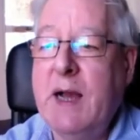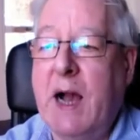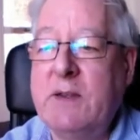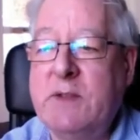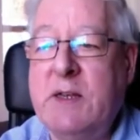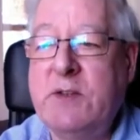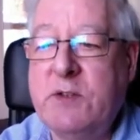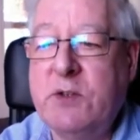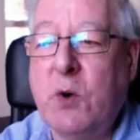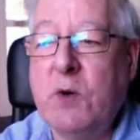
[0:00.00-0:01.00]
as they're
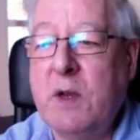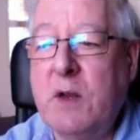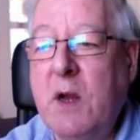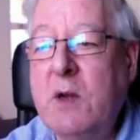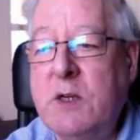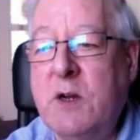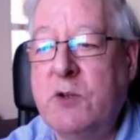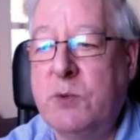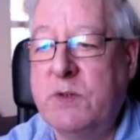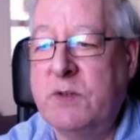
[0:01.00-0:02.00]
stored and loaded
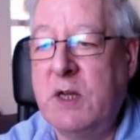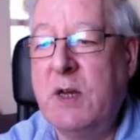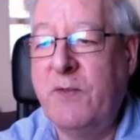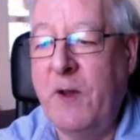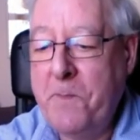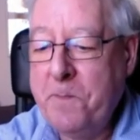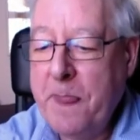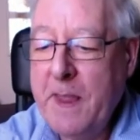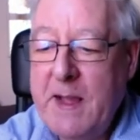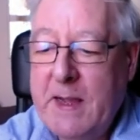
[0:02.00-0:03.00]
onto a server.
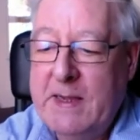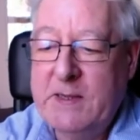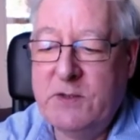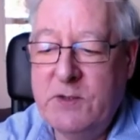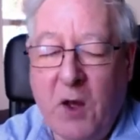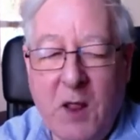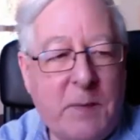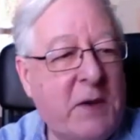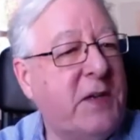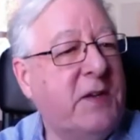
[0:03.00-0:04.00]
It's not the
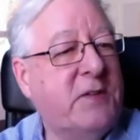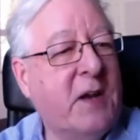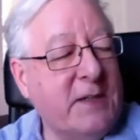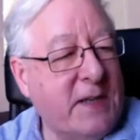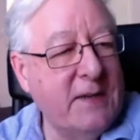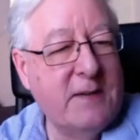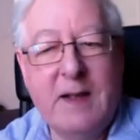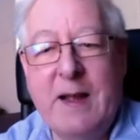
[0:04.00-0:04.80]
most exciting